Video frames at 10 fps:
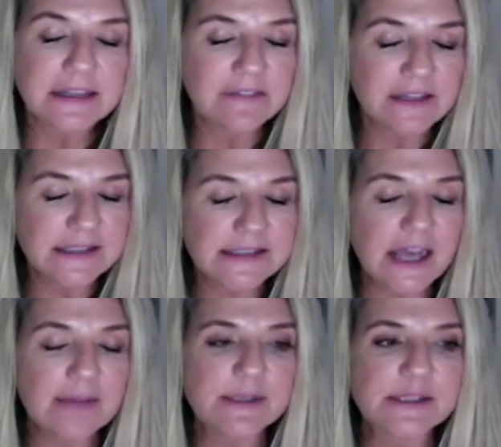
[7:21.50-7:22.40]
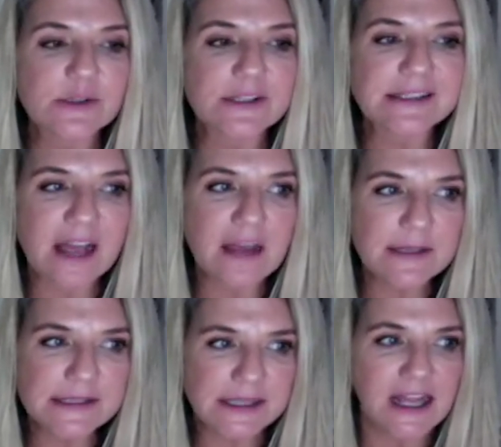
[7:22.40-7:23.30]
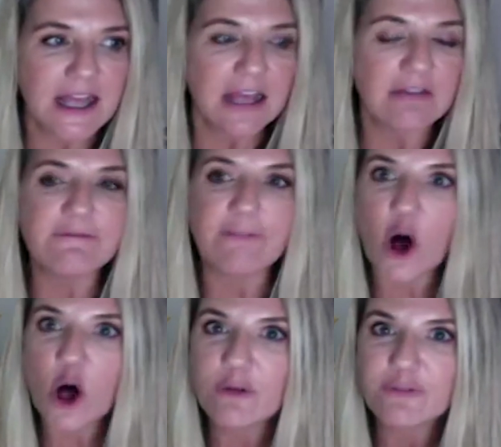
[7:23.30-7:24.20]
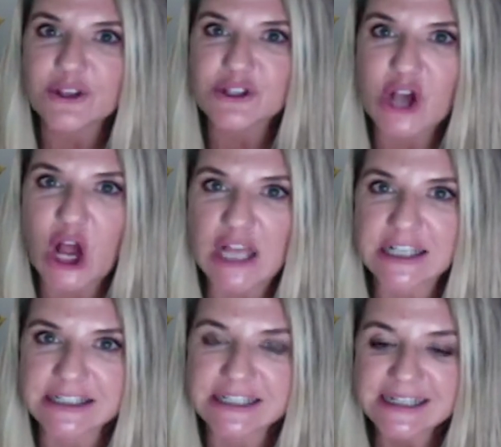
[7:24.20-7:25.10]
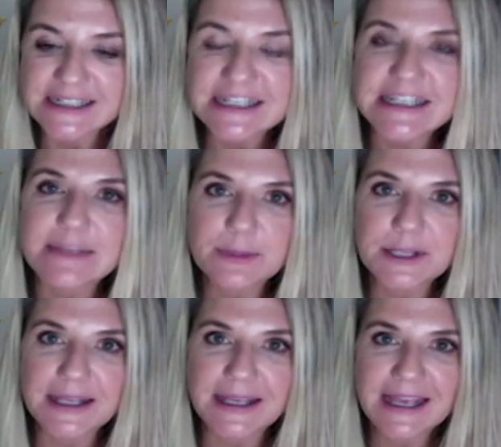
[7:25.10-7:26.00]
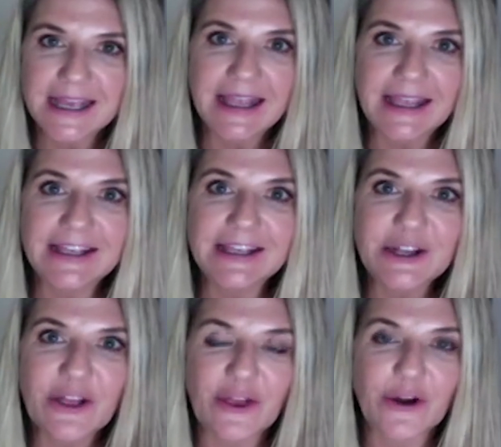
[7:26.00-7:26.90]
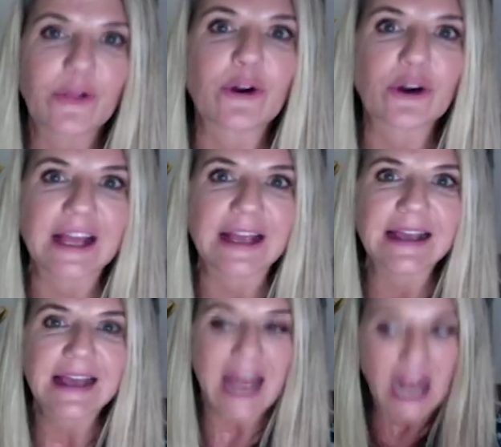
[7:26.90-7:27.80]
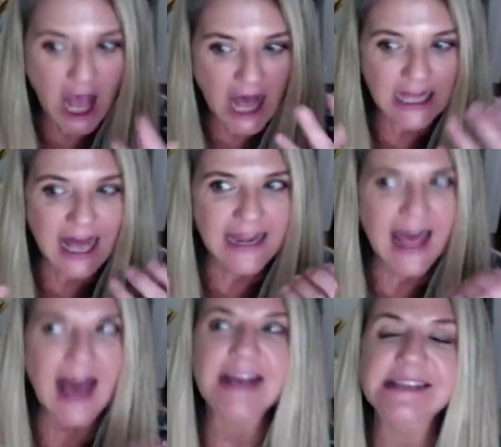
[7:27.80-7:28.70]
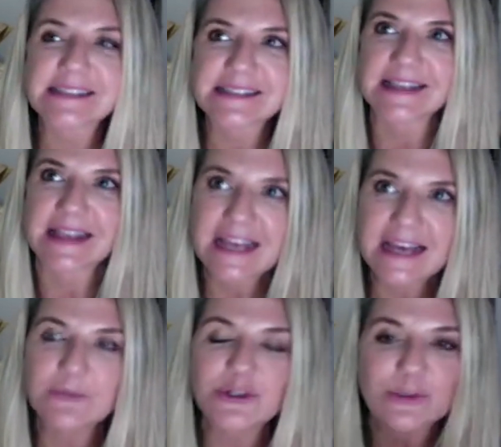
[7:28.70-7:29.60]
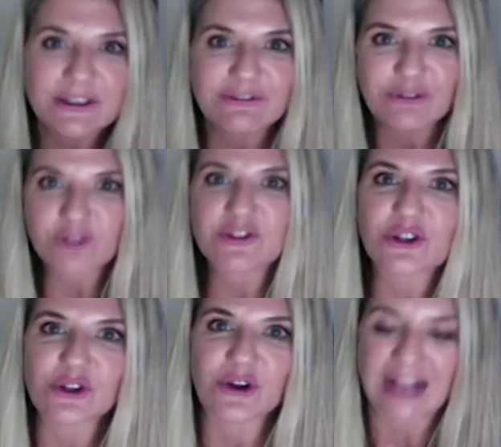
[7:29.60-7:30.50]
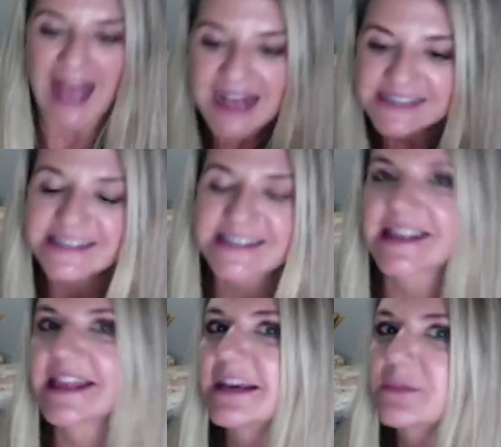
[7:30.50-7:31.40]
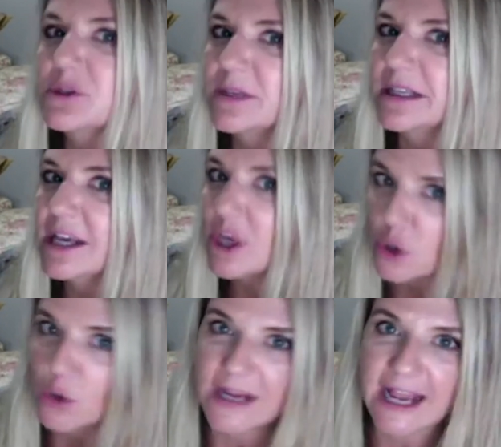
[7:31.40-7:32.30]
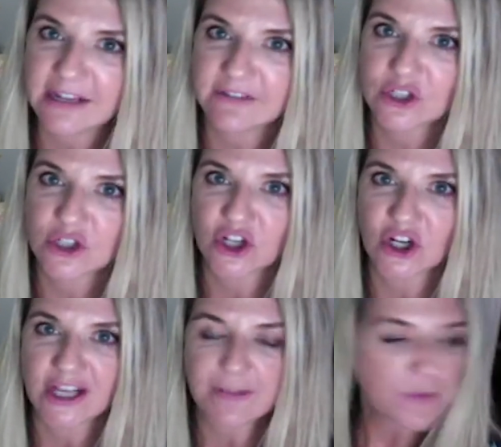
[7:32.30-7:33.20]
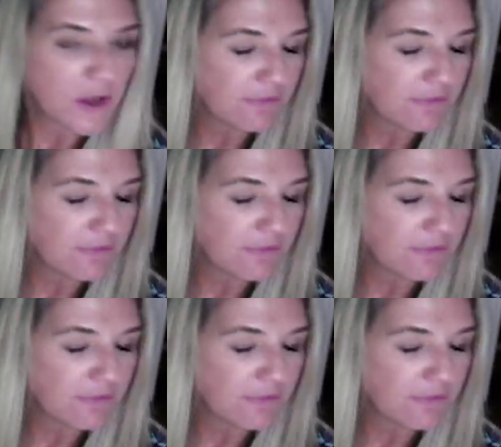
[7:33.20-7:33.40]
Living assignments are assignments that involve the child deeply in their learning, and asks them to be involved in their learning, asks them to be creative in their learning.